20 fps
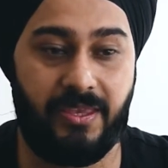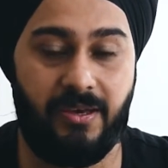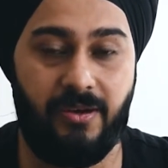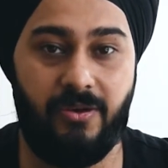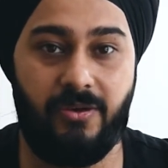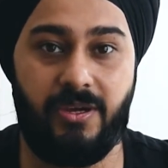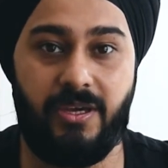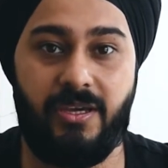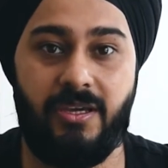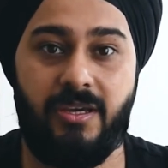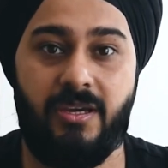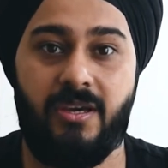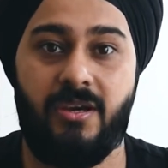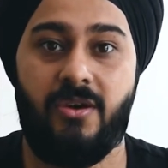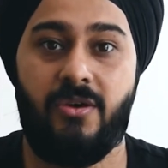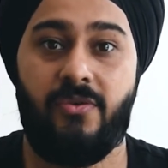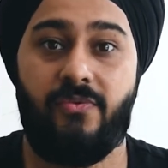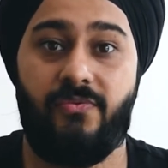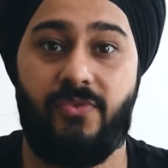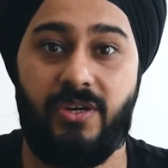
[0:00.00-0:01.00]
Okay,
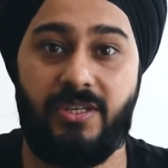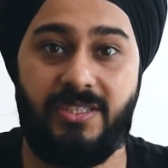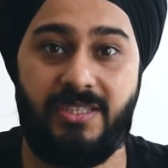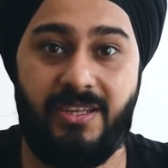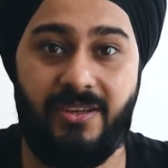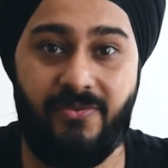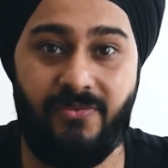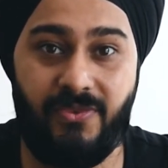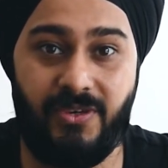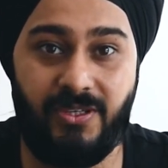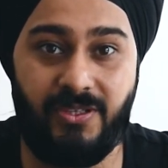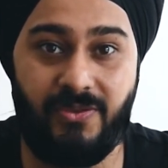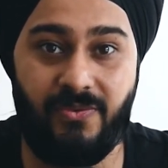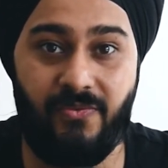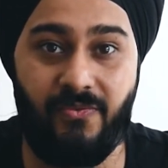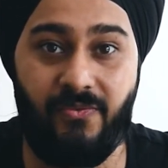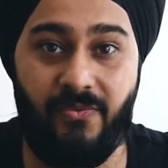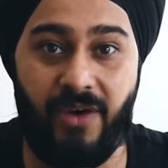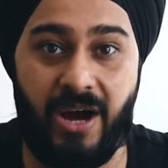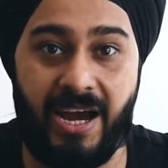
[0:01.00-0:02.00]
first thing first,
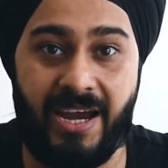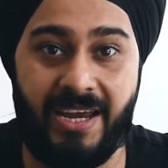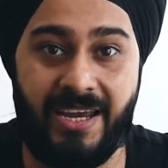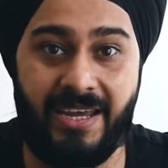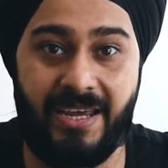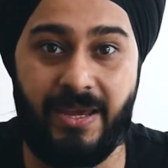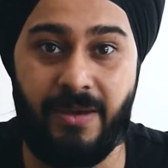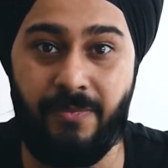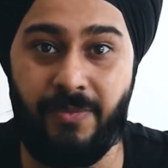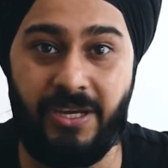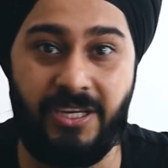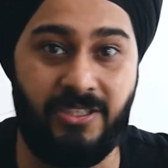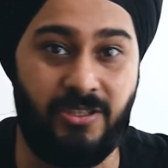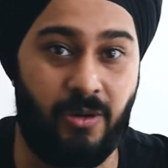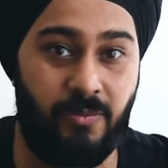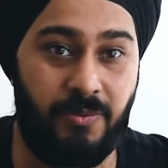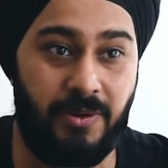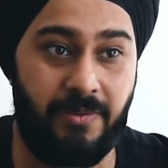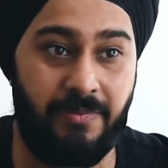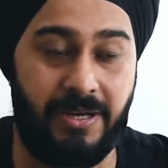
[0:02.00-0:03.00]
why image
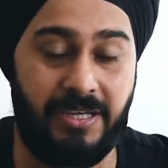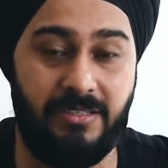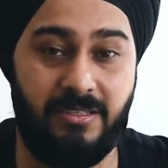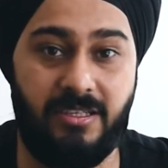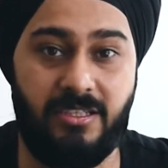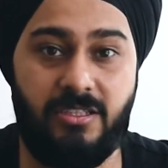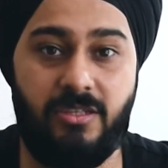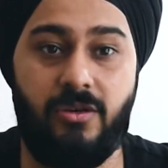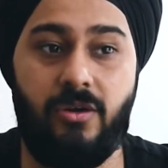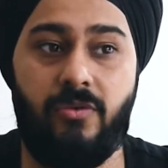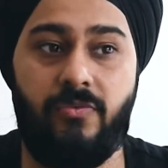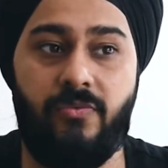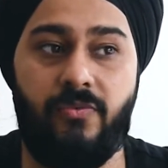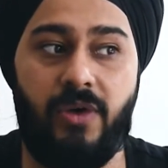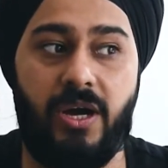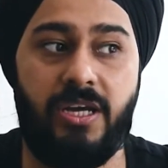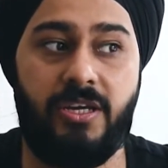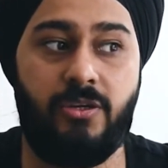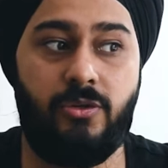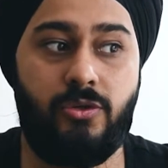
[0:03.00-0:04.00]
optimization or
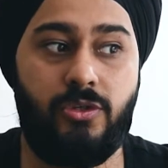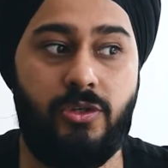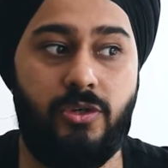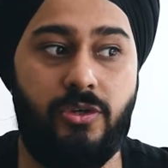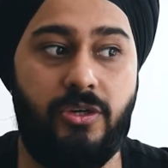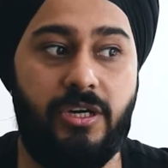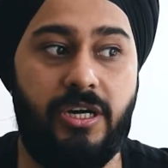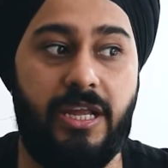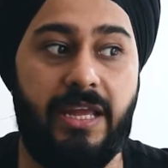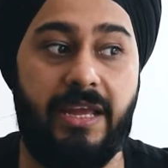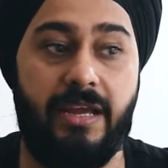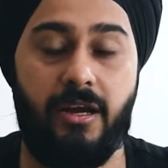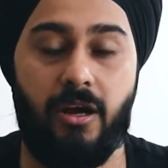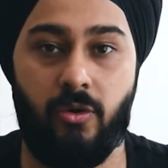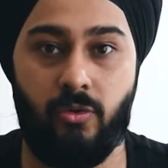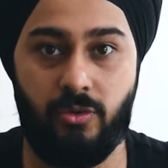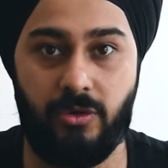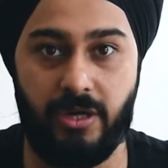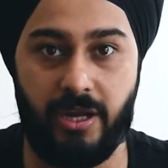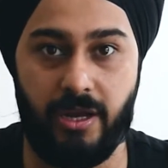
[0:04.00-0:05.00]
why you should take
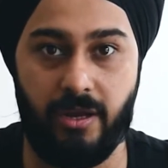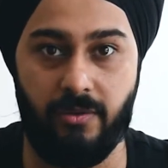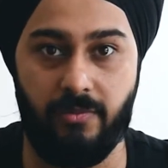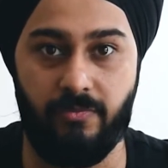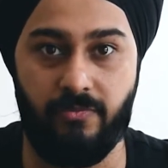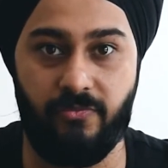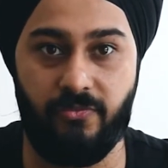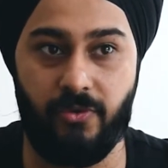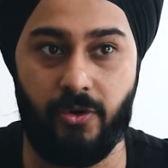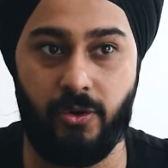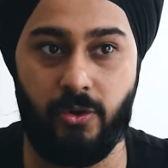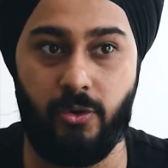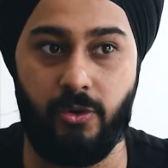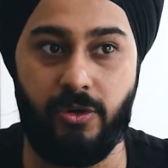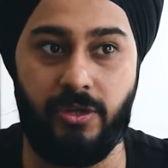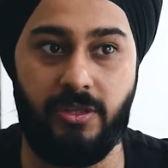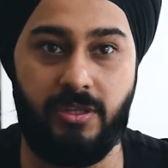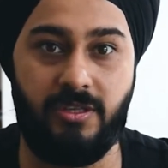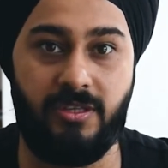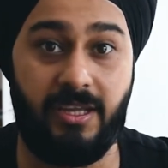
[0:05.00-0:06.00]
out time for
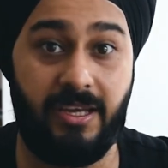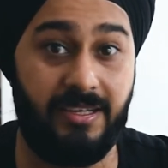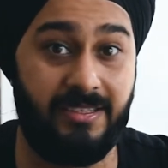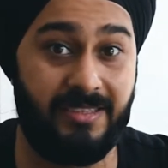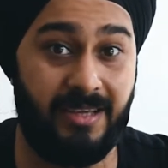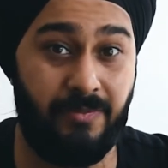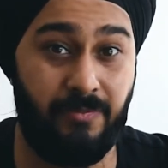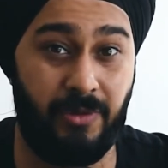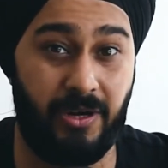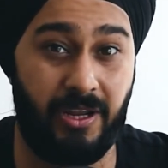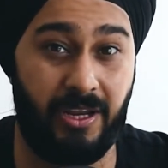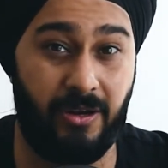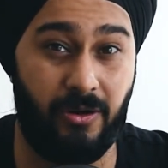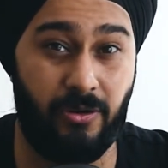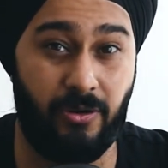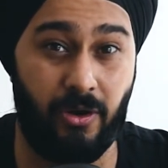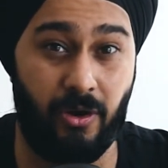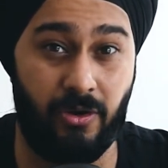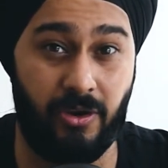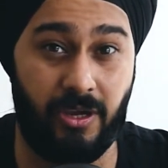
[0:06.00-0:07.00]
doing the things I'm
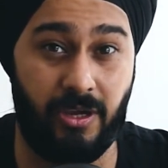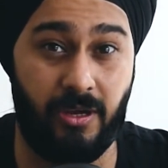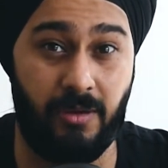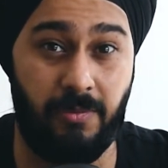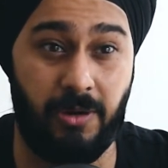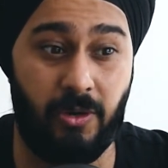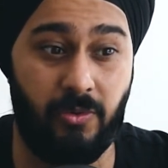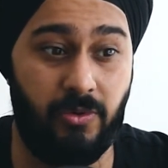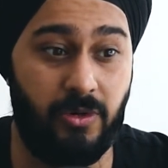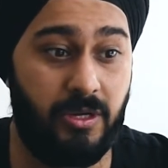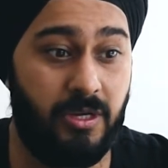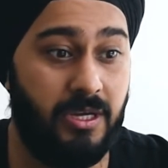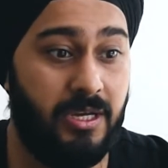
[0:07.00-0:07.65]
talking about.